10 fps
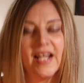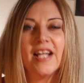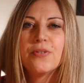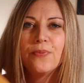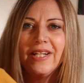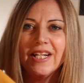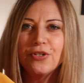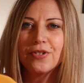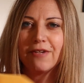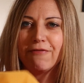it's a really
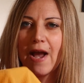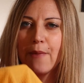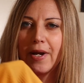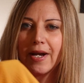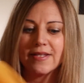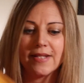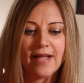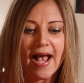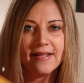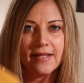interesting fabric because it
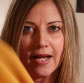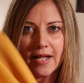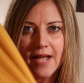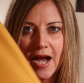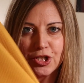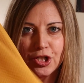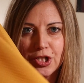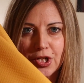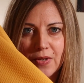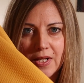has like a texture
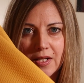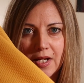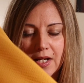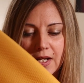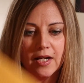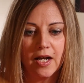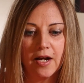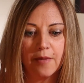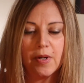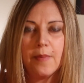to it,
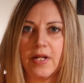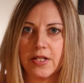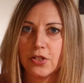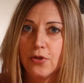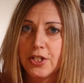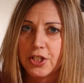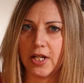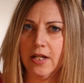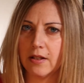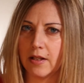but it's
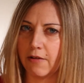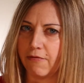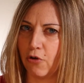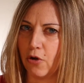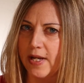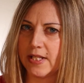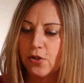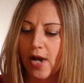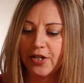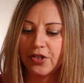stretchy, like 4-way
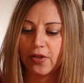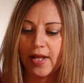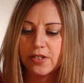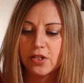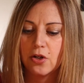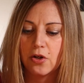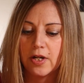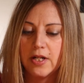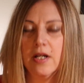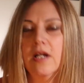stretch, so that's
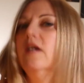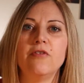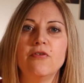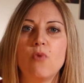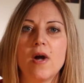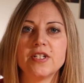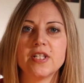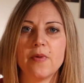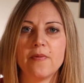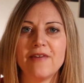good. If you've watched
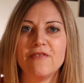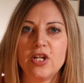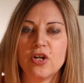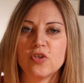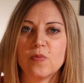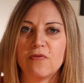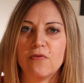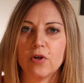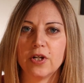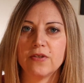some of my videos
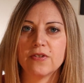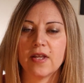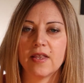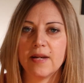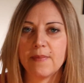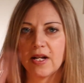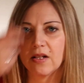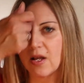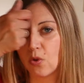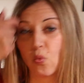before, you saw that I made a
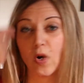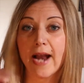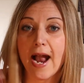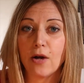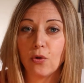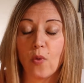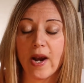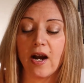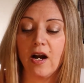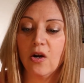lot of workout
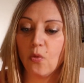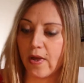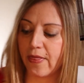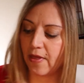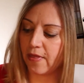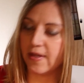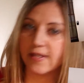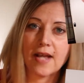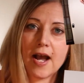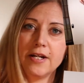wear with
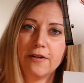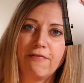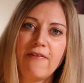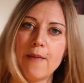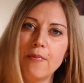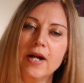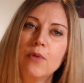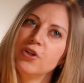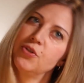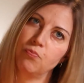this kind of fabric,
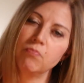which